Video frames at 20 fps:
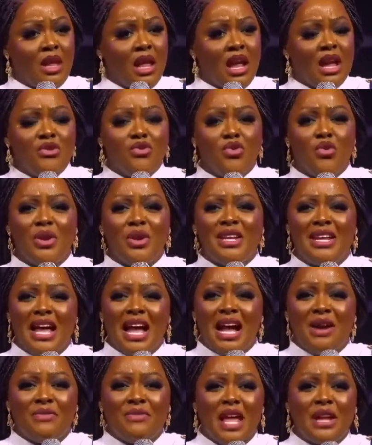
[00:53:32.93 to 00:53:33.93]
And you already
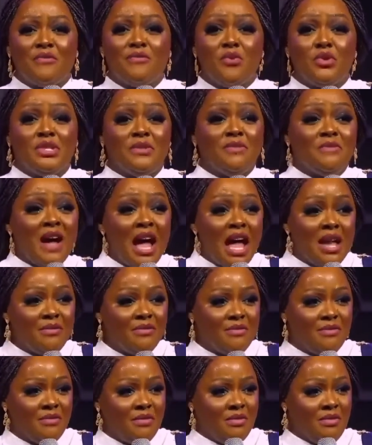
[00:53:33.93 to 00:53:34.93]
have like
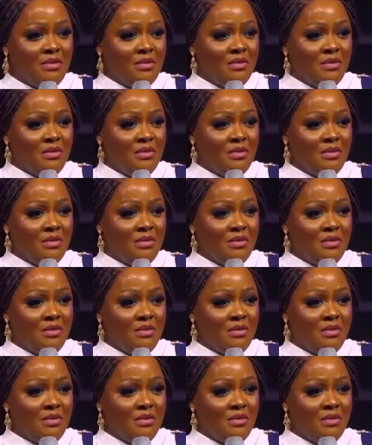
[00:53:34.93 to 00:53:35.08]
45.